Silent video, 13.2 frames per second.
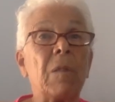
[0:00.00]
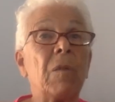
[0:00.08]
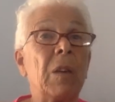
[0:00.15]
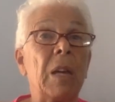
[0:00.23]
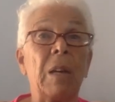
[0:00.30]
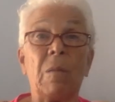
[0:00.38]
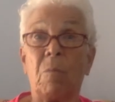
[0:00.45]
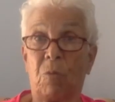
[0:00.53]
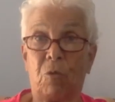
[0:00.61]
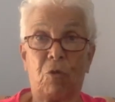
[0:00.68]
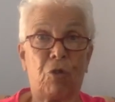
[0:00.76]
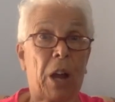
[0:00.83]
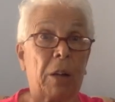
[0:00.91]
he
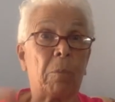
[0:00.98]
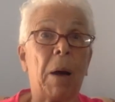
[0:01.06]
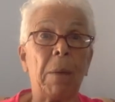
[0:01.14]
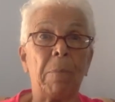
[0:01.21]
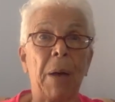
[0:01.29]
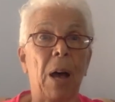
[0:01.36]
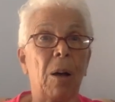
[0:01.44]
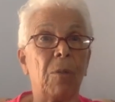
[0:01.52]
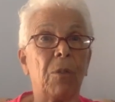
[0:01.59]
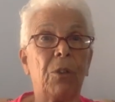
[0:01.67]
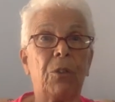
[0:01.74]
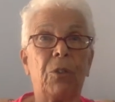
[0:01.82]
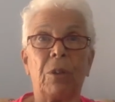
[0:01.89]
checked my
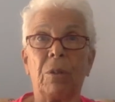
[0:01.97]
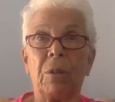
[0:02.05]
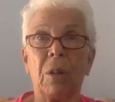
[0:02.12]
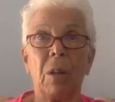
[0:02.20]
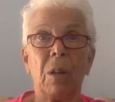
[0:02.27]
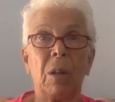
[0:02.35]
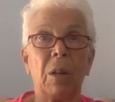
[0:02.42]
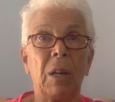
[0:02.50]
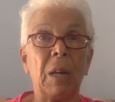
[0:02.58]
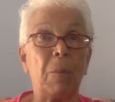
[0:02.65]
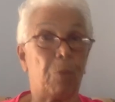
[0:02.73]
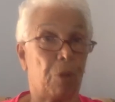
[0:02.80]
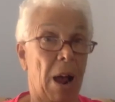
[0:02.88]
pelvis and
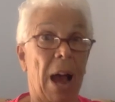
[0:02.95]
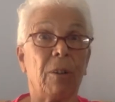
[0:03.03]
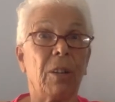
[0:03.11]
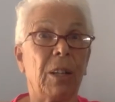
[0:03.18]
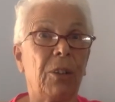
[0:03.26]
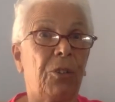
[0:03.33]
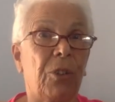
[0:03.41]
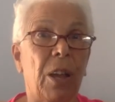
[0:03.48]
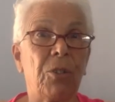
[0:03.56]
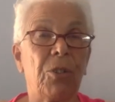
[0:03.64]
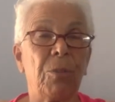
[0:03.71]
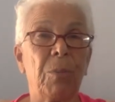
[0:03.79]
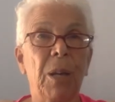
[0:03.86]
he proudly said
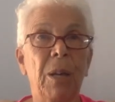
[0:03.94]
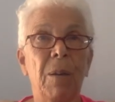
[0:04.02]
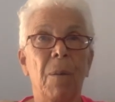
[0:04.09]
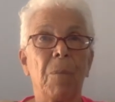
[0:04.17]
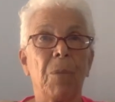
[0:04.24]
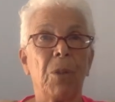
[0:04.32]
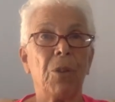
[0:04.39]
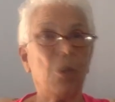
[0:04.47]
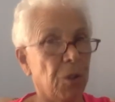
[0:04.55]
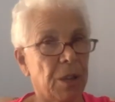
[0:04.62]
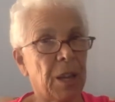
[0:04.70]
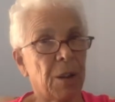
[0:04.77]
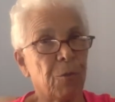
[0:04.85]
to me, "You
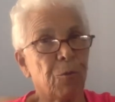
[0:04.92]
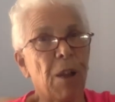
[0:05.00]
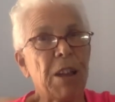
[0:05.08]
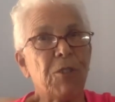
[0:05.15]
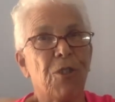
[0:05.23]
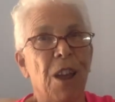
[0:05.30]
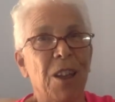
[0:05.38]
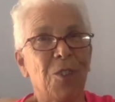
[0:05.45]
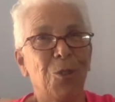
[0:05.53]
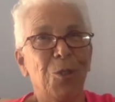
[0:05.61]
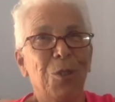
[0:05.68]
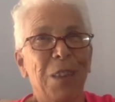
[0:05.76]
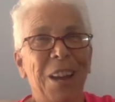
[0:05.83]
could get a freight train
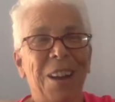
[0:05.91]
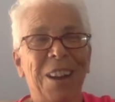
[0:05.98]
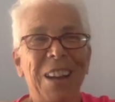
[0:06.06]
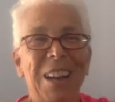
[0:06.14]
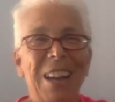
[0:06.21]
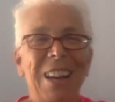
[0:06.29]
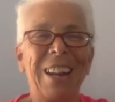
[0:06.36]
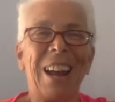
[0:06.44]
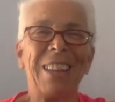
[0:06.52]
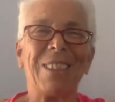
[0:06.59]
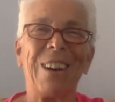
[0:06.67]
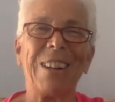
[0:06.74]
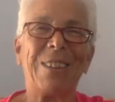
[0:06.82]
through there." And I
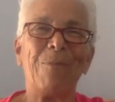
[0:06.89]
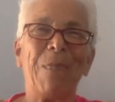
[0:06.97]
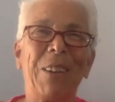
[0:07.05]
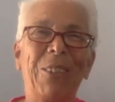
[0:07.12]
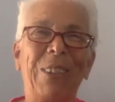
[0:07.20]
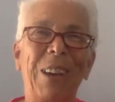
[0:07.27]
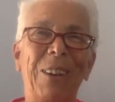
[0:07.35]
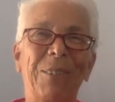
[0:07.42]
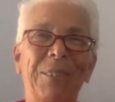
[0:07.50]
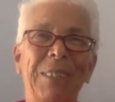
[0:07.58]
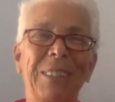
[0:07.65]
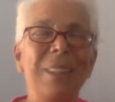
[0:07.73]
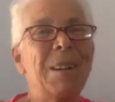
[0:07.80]
thought to myself,
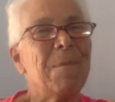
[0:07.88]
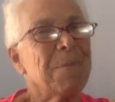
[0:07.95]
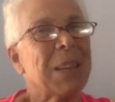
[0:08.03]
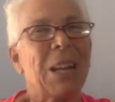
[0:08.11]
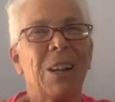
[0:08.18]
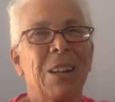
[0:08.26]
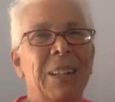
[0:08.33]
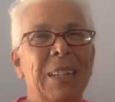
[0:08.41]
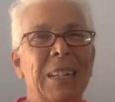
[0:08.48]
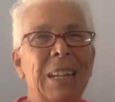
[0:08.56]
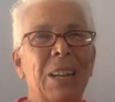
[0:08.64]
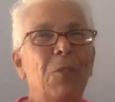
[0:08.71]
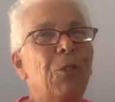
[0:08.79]

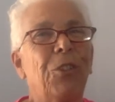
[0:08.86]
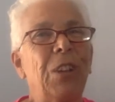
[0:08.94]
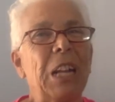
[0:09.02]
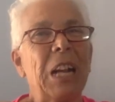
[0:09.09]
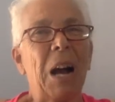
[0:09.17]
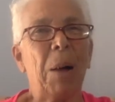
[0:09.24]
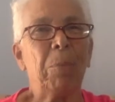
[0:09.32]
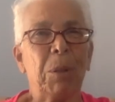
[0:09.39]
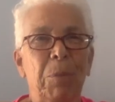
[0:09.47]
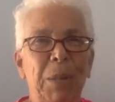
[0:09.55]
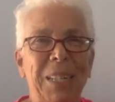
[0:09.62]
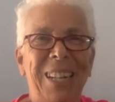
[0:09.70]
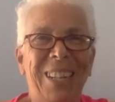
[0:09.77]
interesting
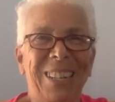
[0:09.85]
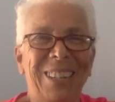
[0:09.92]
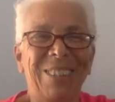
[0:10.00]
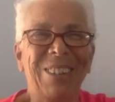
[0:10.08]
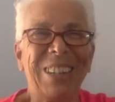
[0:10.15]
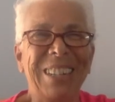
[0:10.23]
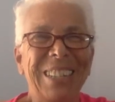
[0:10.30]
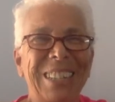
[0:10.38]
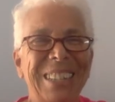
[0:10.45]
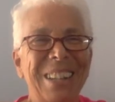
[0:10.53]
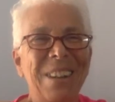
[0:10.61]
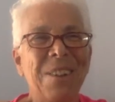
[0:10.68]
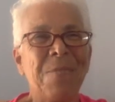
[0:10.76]
compliment, right?
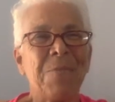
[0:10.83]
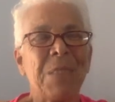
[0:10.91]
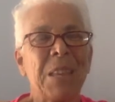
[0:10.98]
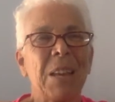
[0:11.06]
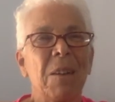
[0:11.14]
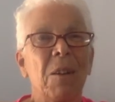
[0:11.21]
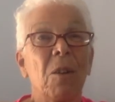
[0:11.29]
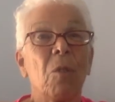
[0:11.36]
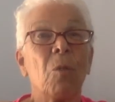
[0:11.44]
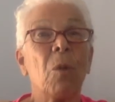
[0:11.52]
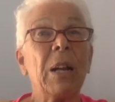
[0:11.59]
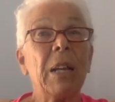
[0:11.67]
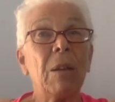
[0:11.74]

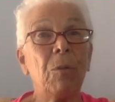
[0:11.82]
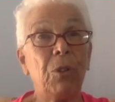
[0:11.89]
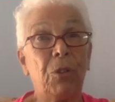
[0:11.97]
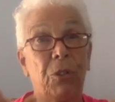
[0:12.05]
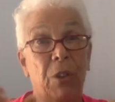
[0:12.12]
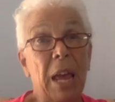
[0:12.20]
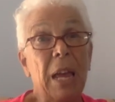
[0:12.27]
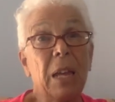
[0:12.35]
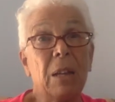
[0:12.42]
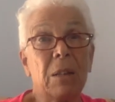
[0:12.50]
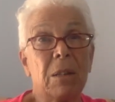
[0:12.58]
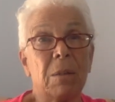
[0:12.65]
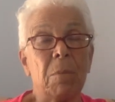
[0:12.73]
What he was
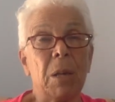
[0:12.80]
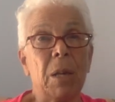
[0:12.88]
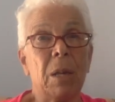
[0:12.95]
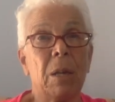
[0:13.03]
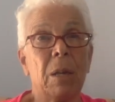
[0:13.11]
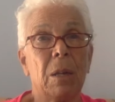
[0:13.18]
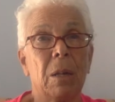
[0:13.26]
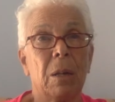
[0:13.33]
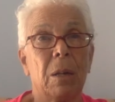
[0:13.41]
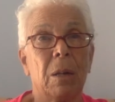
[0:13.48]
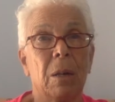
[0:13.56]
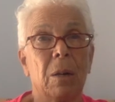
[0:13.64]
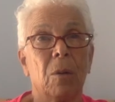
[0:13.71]
saying to me
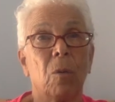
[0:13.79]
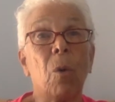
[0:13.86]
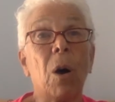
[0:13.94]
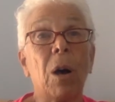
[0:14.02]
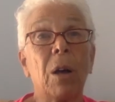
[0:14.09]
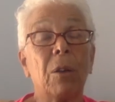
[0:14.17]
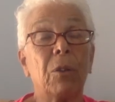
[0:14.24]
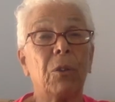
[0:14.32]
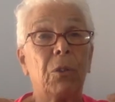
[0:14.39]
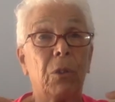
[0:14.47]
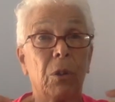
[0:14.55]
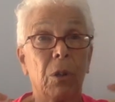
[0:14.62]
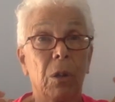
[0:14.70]

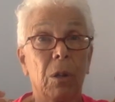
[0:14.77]
was,